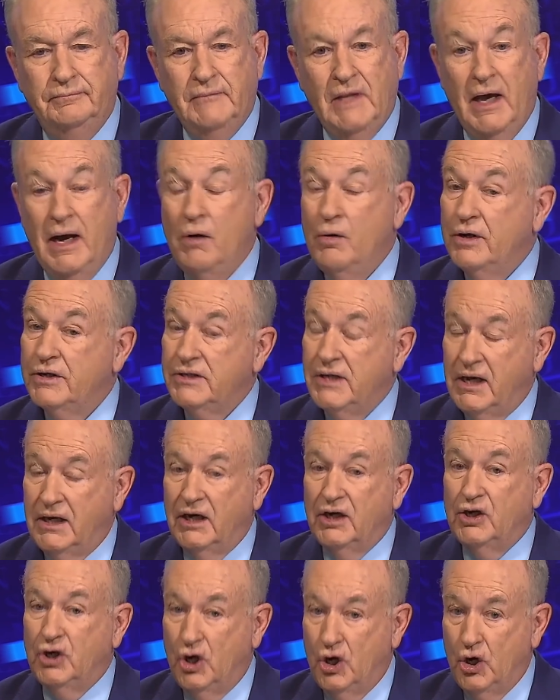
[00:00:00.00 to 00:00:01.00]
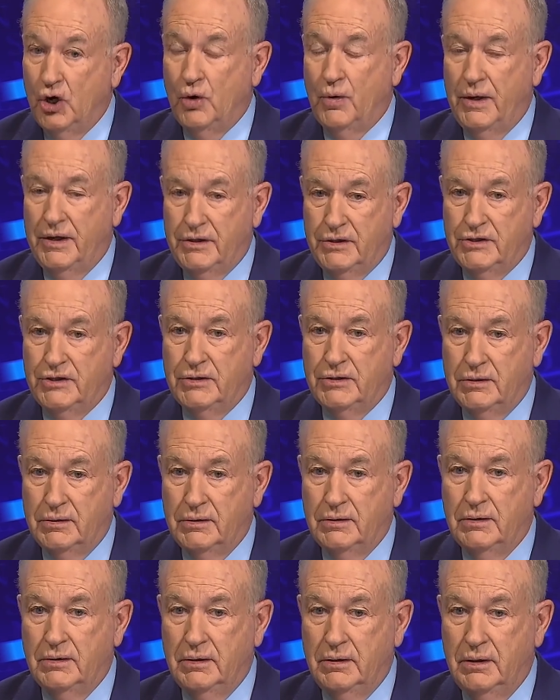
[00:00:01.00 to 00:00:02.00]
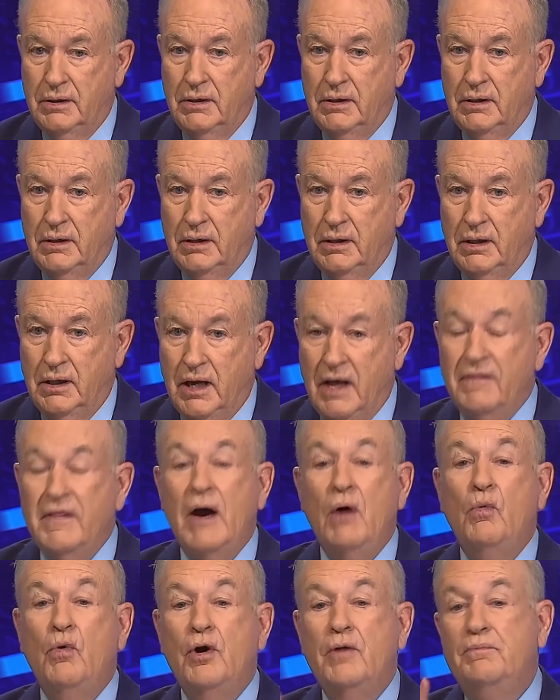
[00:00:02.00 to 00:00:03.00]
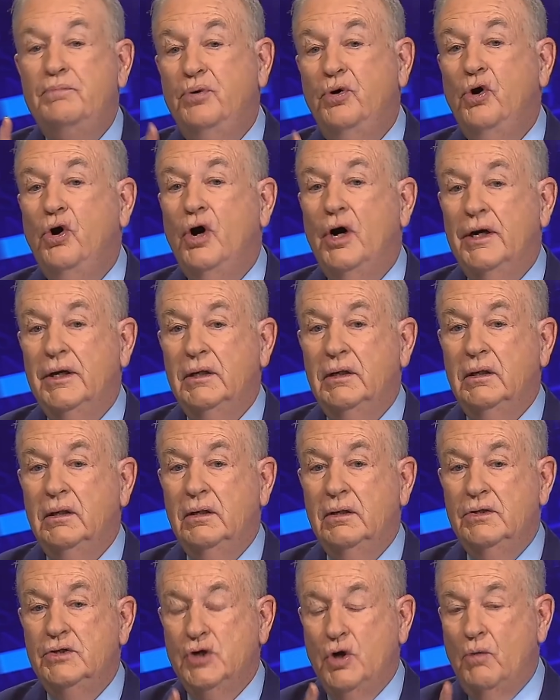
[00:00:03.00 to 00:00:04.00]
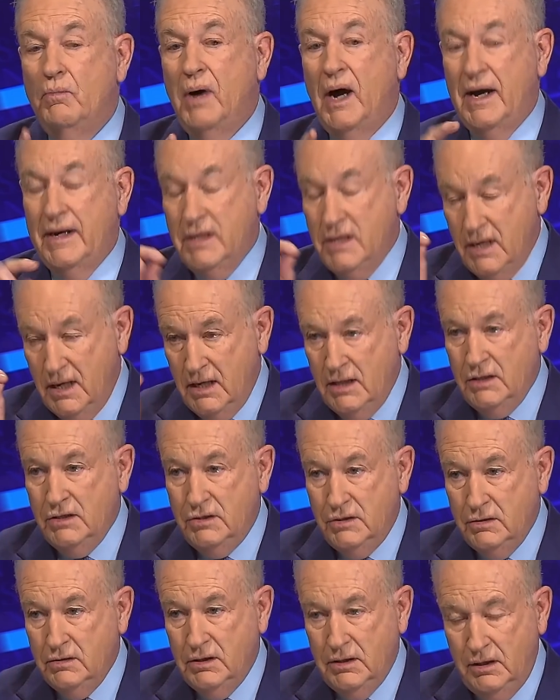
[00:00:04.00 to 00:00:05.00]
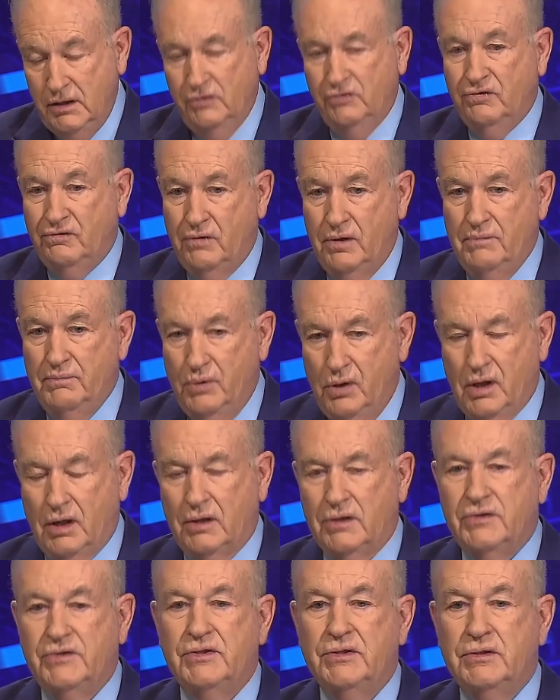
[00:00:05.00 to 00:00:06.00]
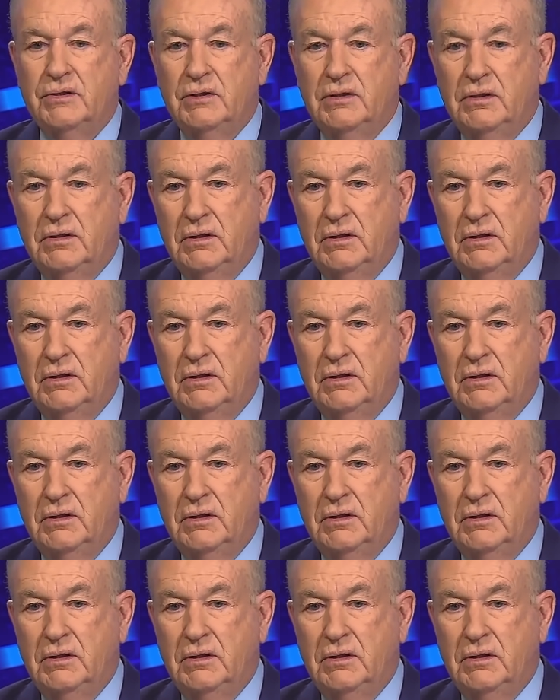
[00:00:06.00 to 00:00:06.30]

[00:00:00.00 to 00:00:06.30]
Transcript: Now, that would have taken courage, and that would have put Joe Biden into the history books.